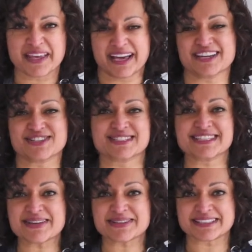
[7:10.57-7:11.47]
I shall
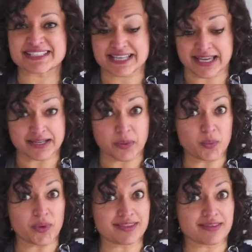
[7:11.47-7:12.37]
see you on the other side
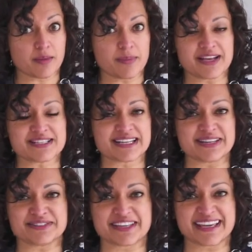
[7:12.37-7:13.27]
with a baked
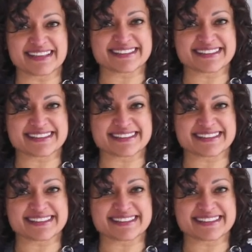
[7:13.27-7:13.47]
loaf cake.